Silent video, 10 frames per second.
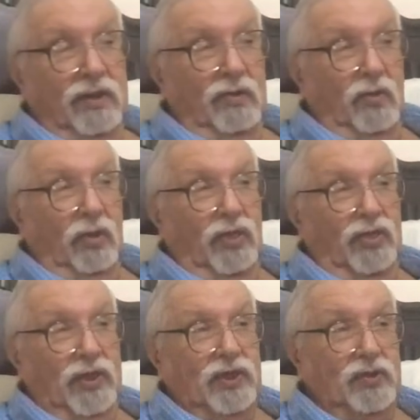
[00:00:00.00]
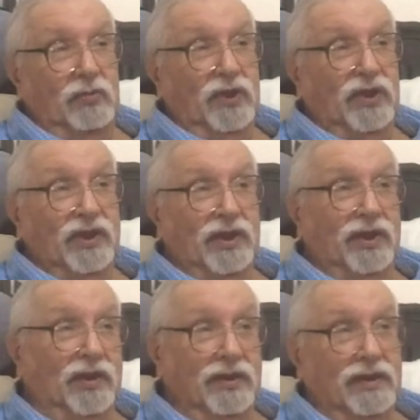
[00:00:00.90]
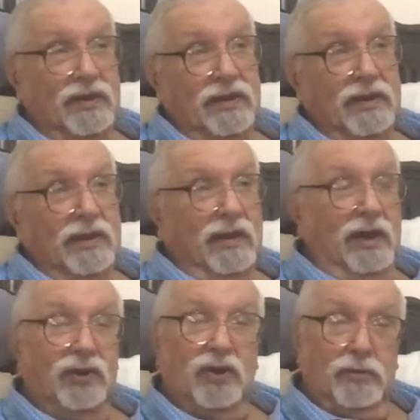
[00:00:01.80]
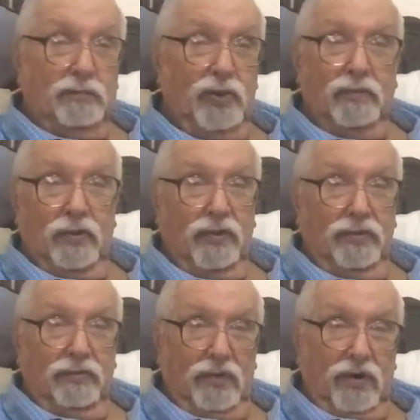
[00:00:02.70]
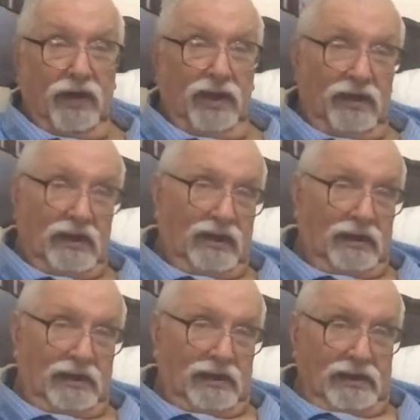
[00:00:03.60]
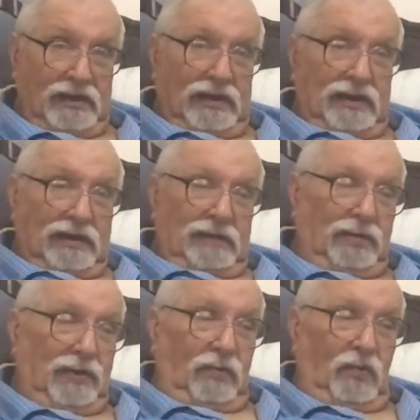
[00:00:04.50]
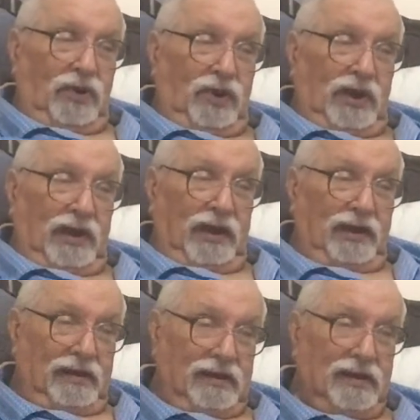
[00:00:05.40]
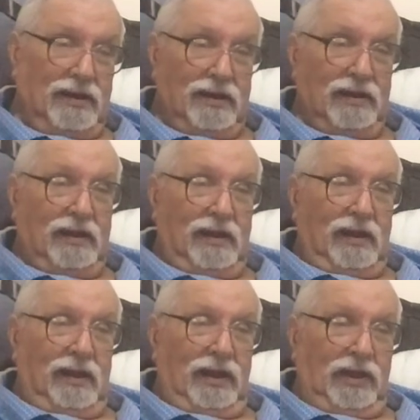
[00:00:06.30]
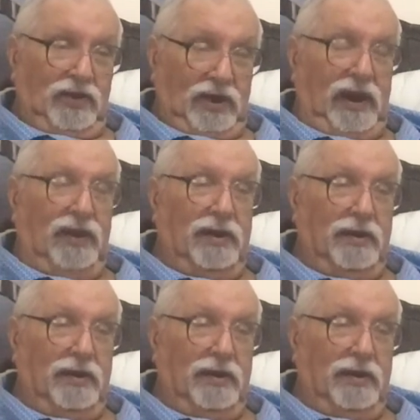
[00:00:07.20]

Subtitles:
all the things we did are just poo-pooed by people today. That's sad.